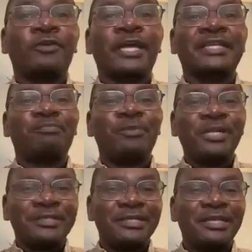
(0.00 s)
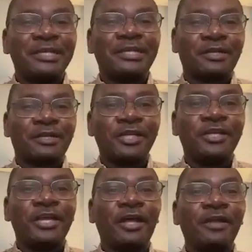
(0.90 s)
explicitly
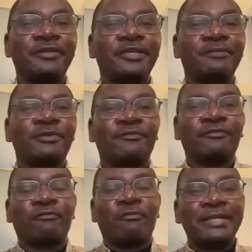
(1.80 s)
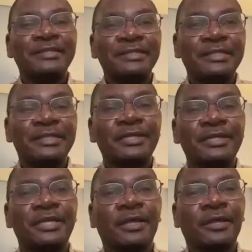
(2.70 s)
clear in terms of what is it
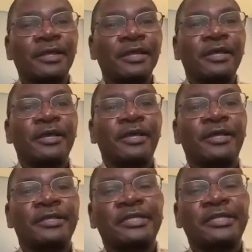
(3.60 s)
that the